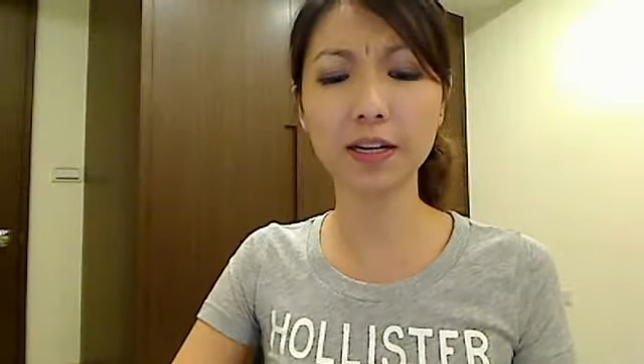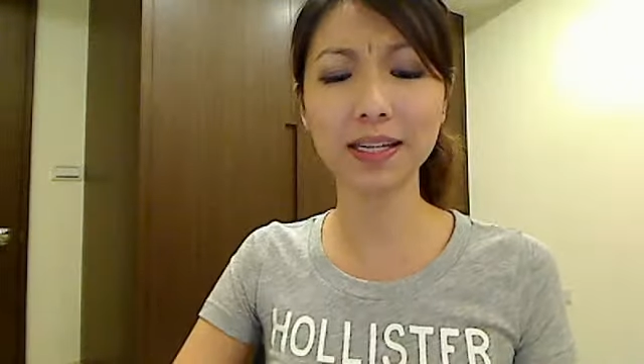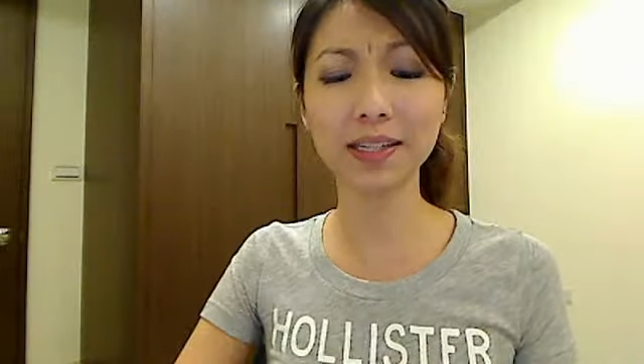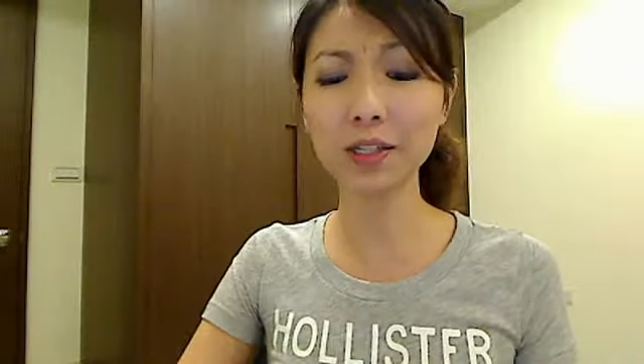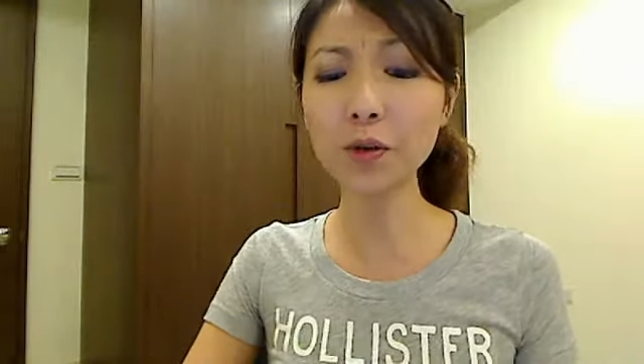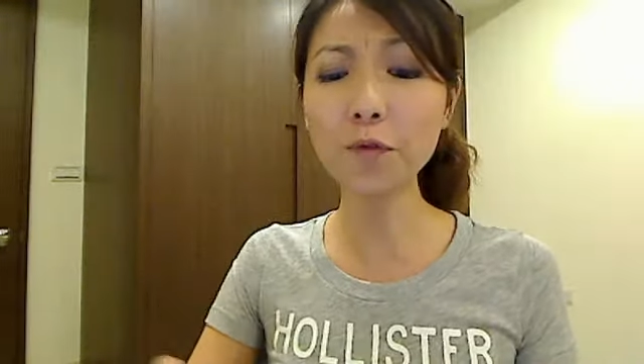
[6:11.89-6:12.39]

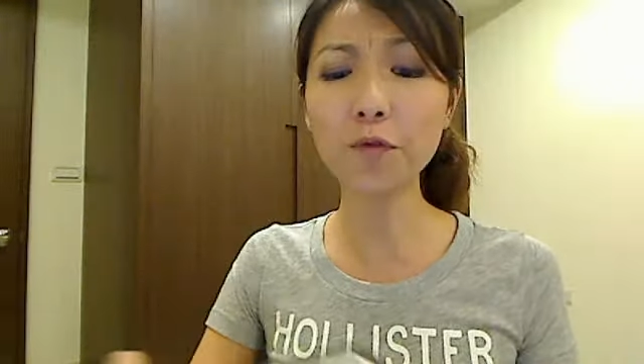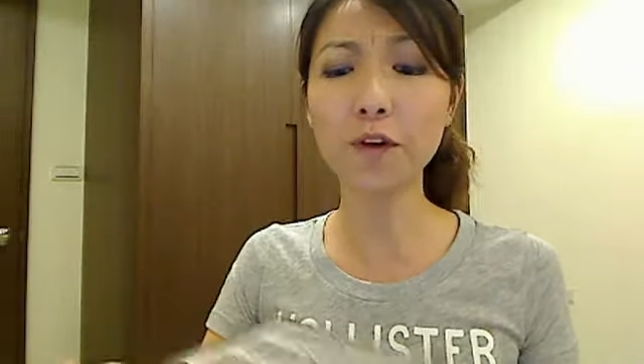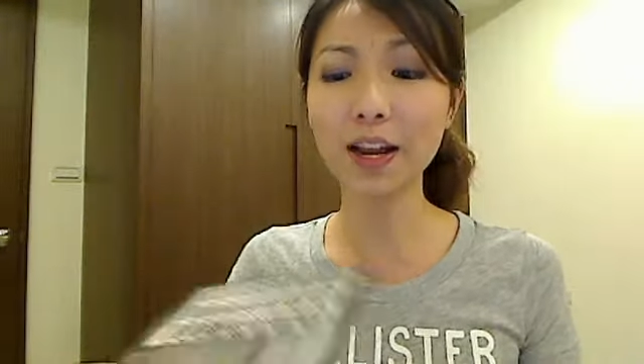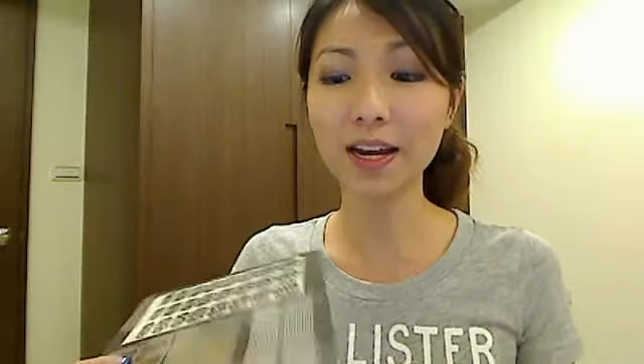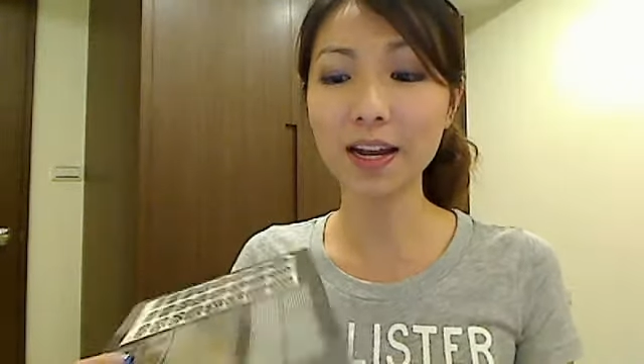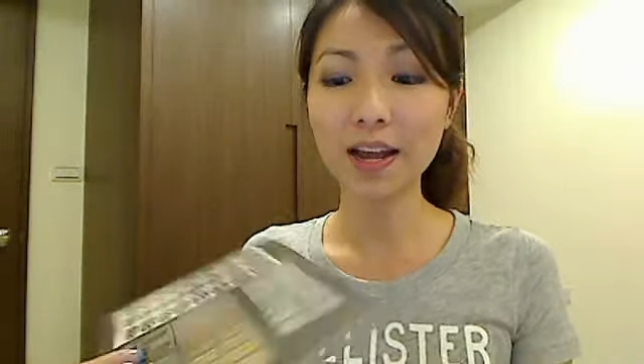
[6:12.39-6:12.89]
It's so
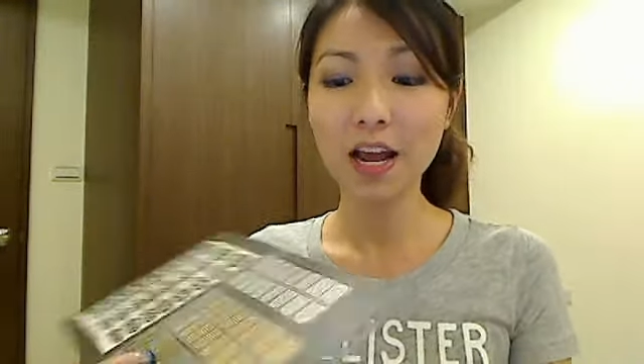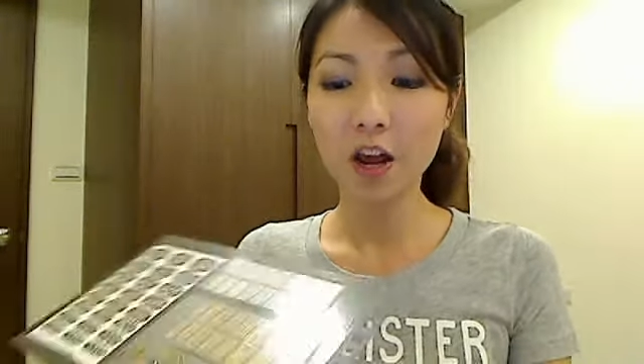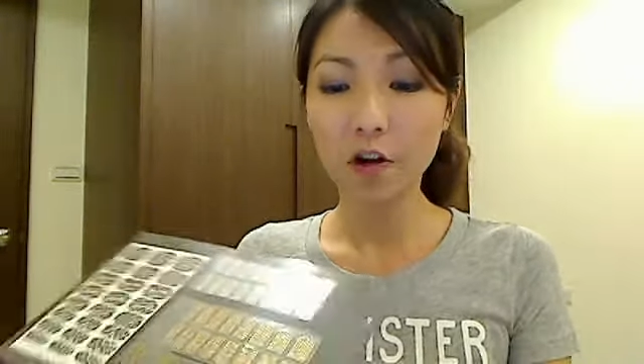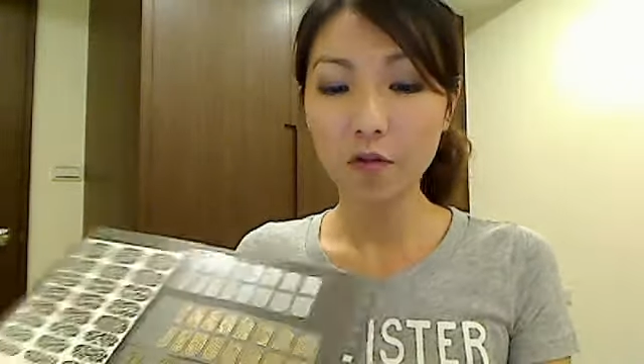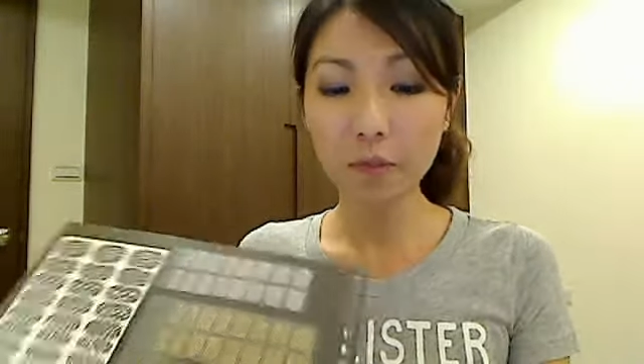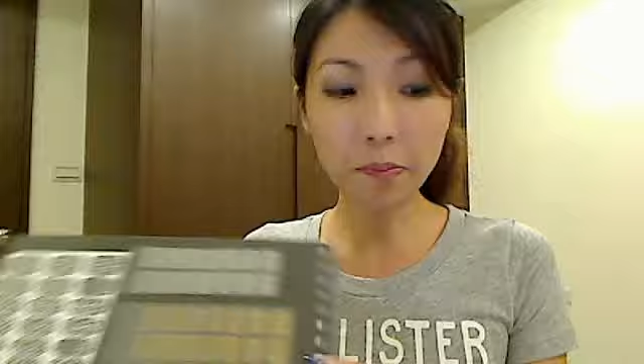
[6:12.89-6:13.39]
fun.
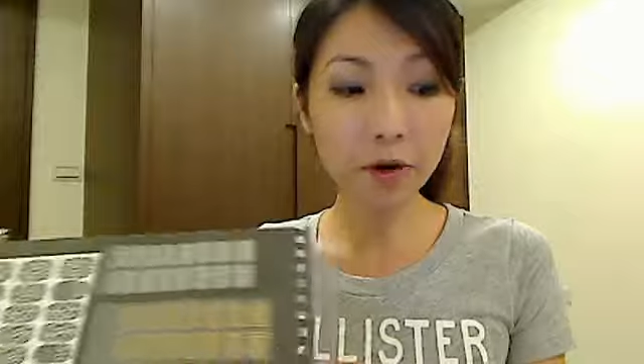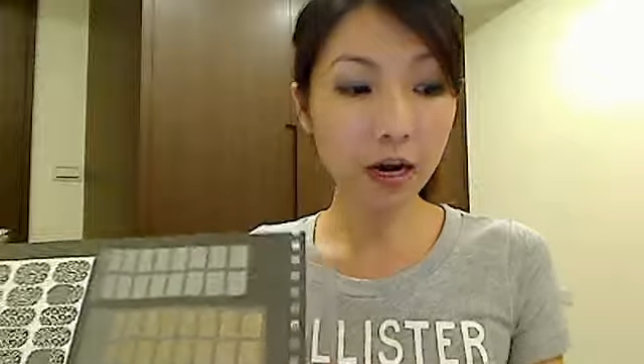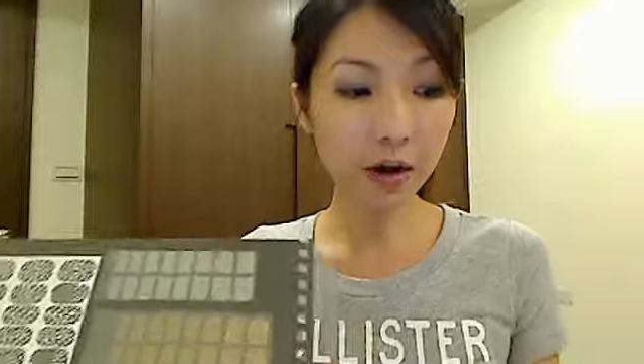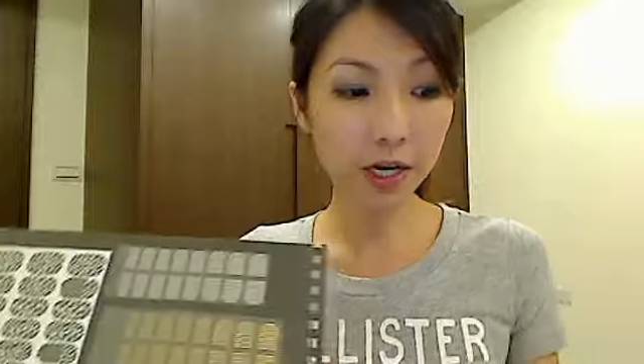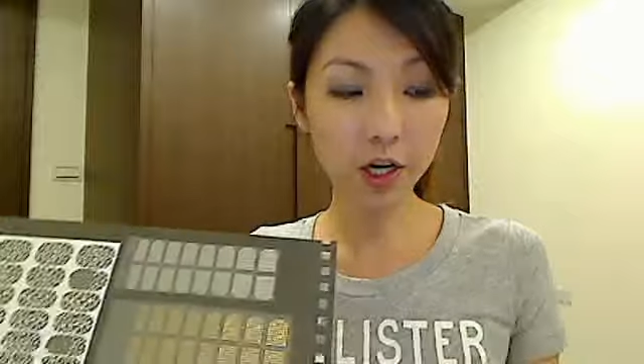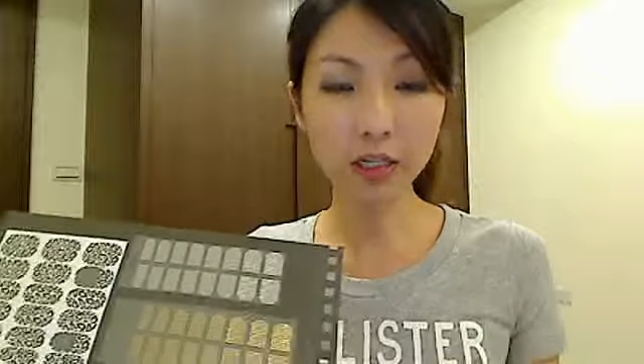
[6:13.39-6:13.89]
Remember how
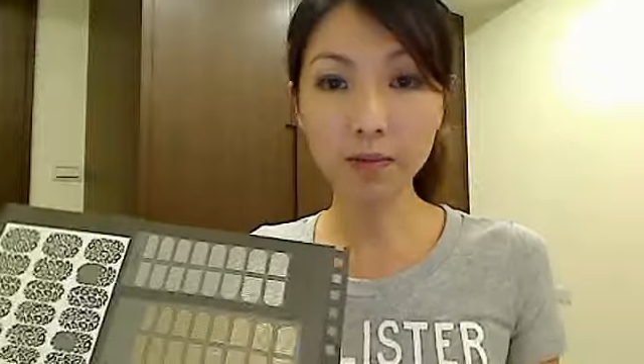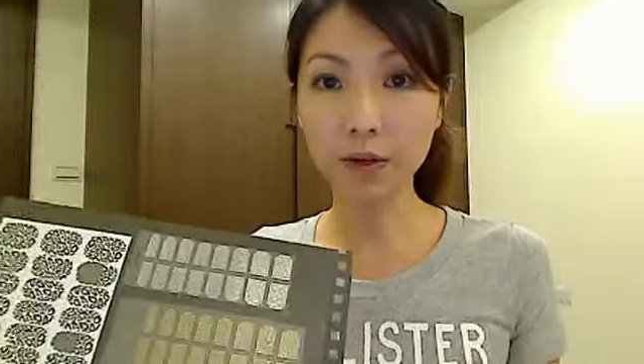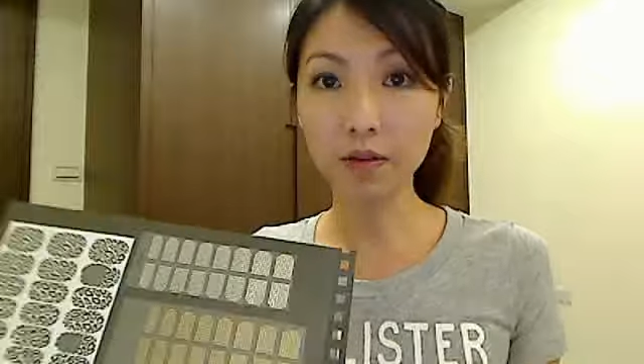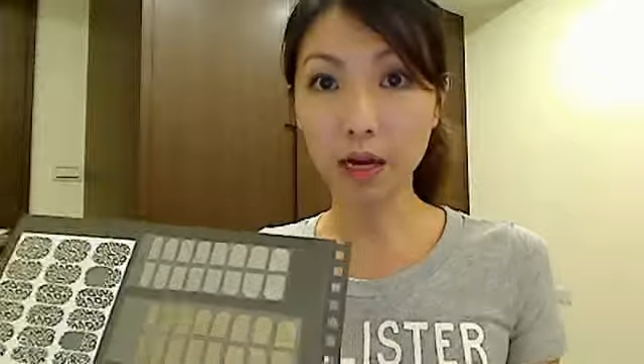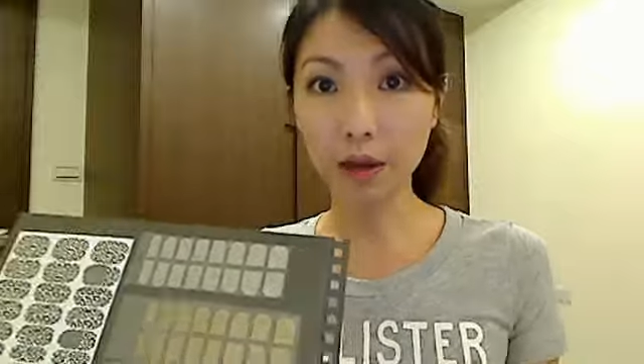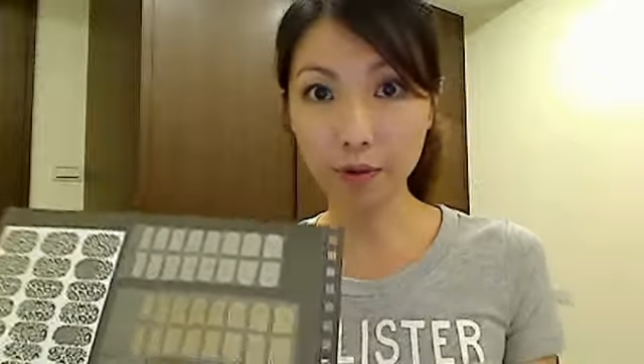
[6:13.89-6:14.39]
I talked about
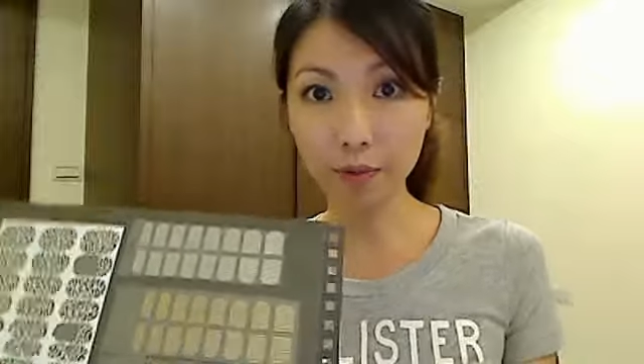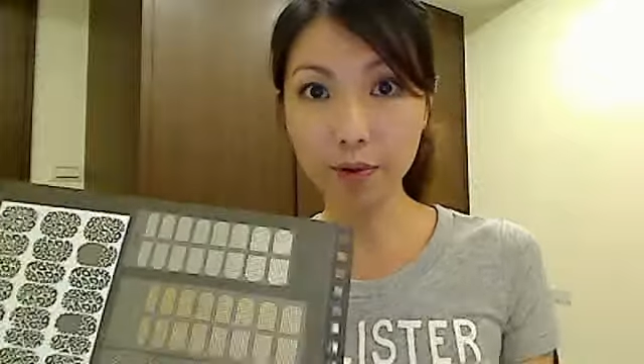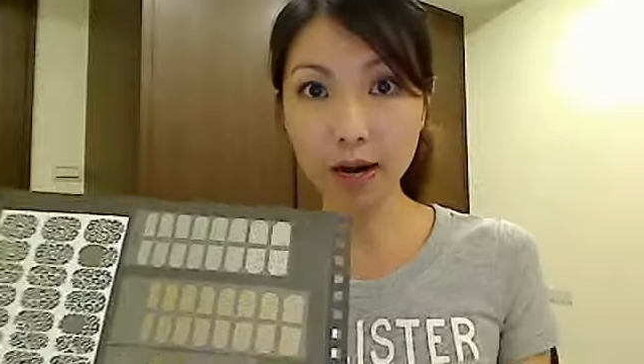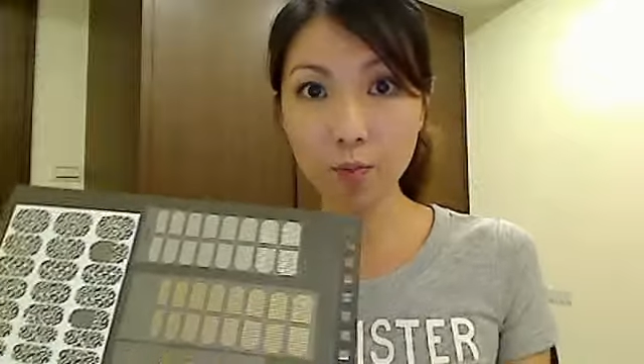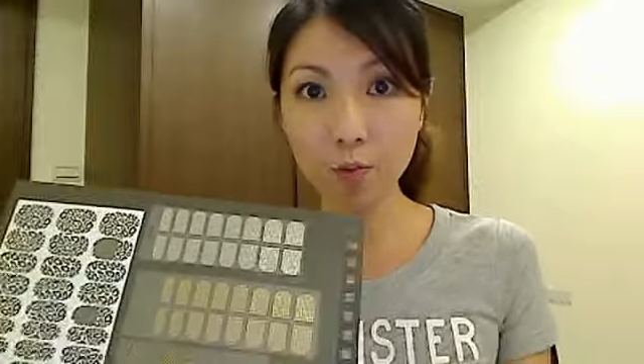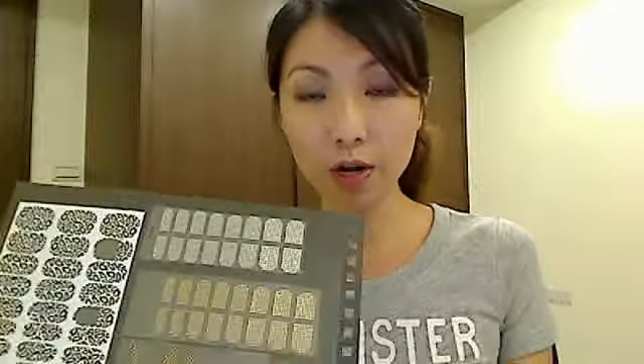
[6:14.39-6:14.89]
the other
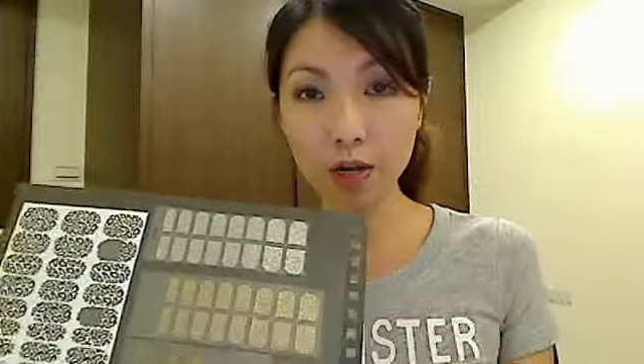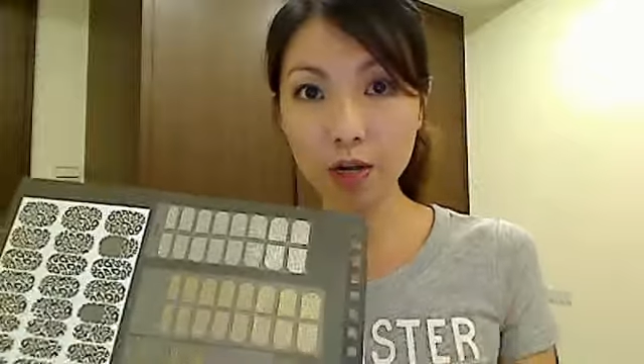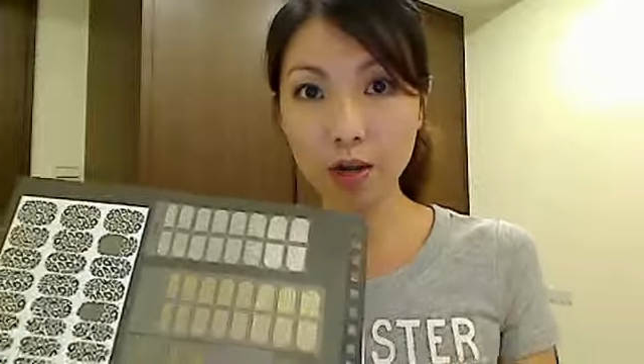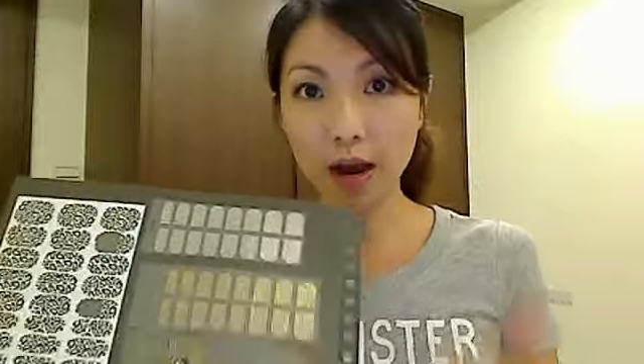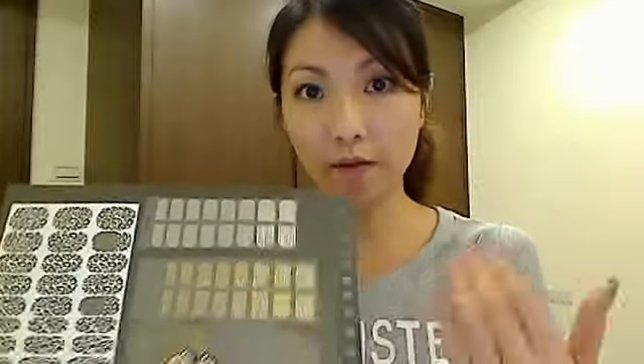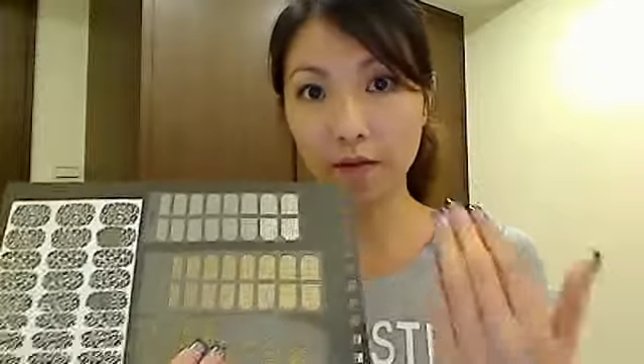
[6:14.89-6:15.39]
brand when you
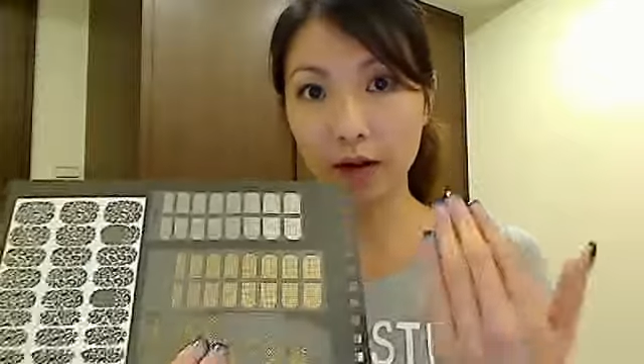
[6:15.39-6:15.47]
have